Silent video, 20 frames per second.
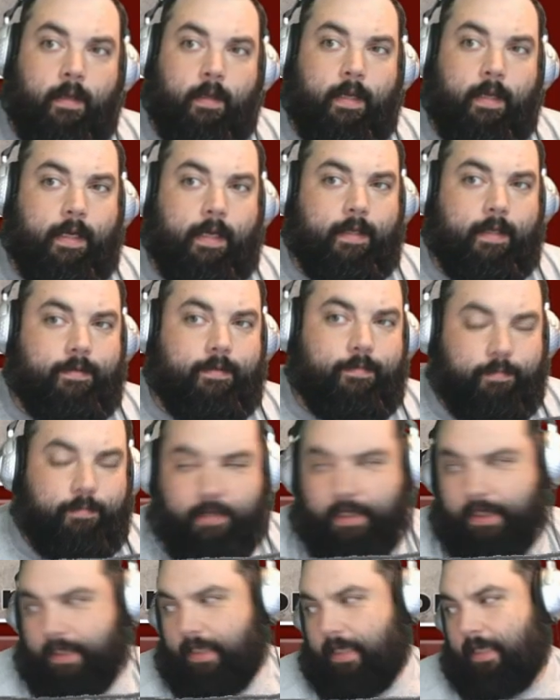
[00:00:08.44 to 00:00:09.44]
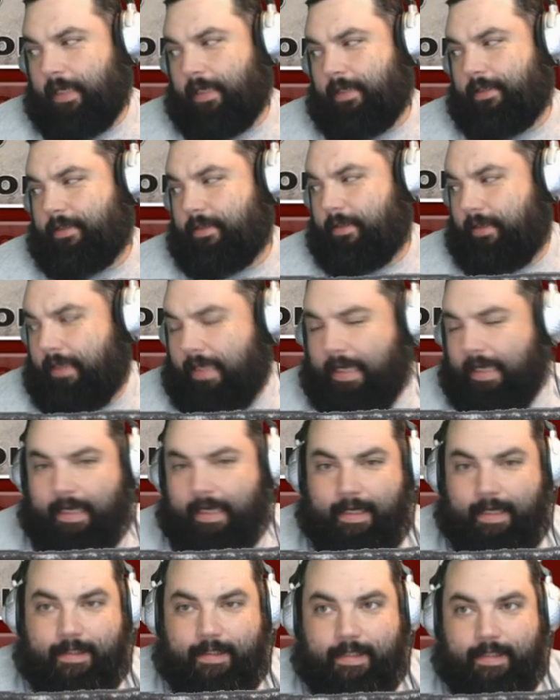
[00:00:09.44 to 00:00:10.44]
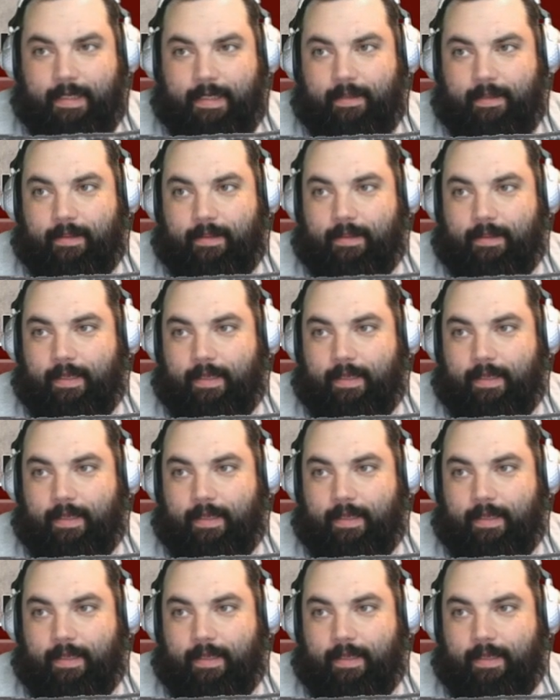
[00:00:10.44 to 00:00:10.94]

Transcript: It is Monday, July 10th,